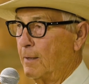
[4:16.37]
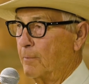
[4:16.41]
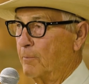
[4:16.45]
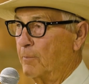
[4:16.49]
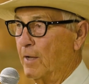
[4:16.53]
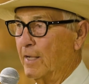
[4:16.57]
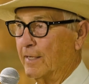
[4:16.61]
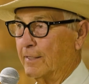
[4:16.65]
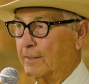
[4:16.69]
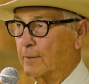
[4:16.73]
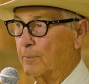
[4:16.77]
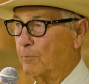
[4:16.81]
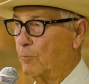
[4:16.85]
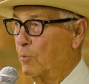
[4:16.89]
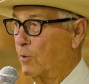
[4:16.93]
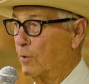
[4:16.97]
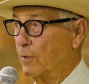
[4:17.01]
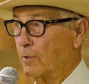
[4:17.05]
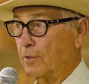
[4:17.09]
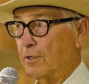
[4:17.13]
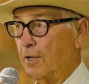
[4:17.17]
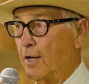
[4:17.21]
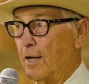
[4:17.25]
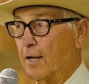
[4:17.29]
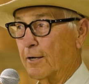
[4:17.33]
But
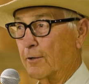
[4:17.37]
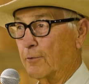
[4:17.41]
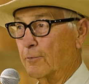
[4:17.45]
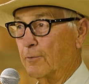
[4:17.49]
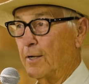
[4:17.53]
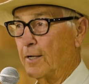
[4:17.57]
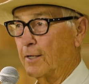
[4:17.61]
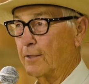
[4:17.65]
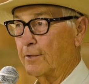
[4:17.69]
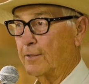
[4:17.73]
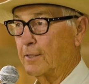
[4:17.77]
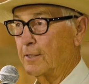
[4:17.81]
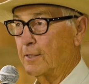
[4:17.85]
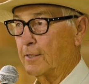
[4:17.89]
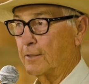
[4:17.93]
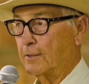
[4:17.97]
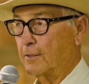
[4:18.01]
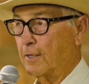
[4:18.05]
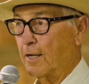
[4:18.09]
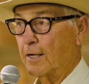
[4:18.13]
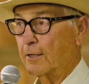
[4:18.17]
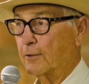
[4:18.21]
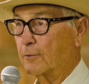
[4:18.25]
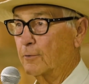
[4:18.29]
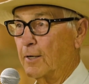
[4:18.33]
boy, not around
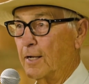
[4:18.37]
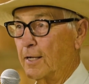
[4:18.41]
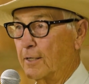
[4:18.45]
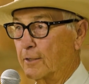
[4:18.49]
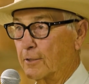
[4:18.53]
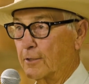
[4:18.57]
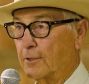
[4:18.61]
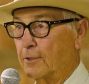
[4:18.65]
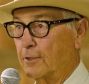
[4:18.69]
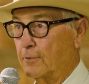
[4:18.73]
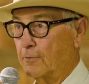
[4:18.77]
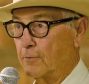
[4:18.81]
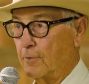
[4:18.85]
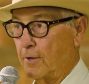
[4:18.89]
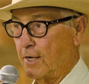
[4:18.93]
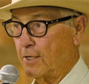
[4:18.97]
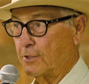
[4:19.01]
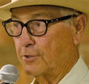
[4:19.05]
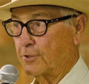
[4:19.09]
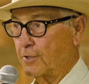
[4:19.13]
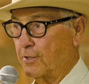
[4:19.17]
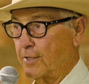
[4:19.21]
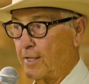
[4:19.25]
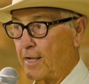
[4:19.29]
a good rancher.